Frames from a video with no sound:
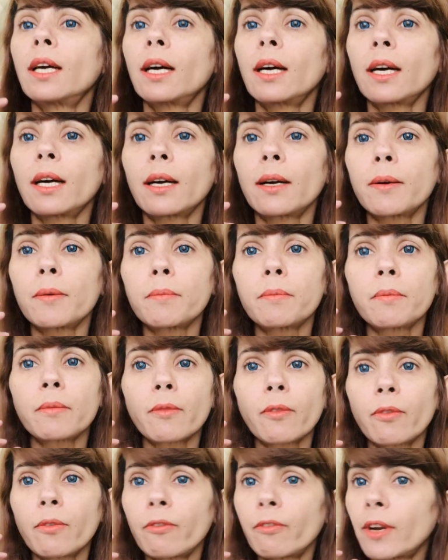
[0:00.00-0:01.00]

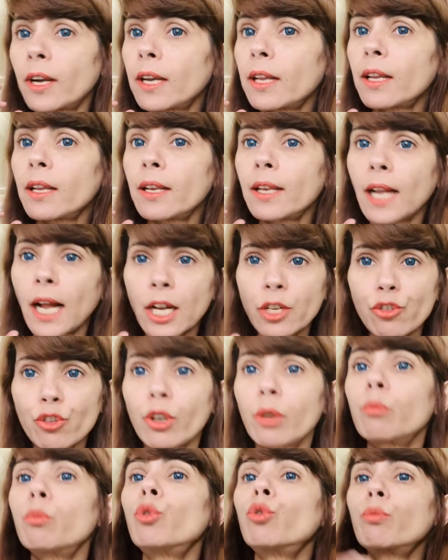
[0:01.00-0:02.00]
very
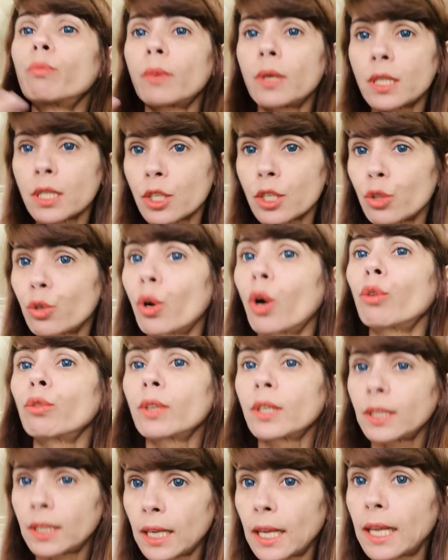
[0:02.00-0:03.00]
natural movements throughout
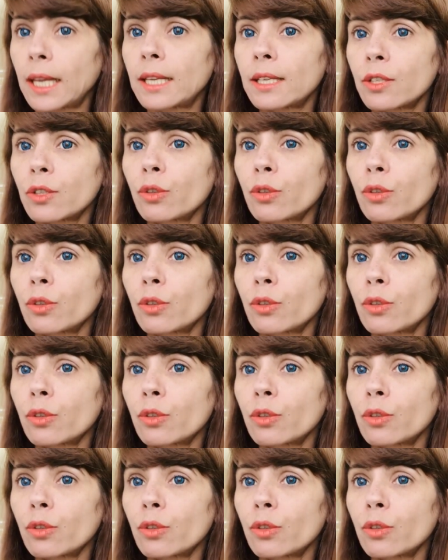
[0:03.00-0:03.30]
the day.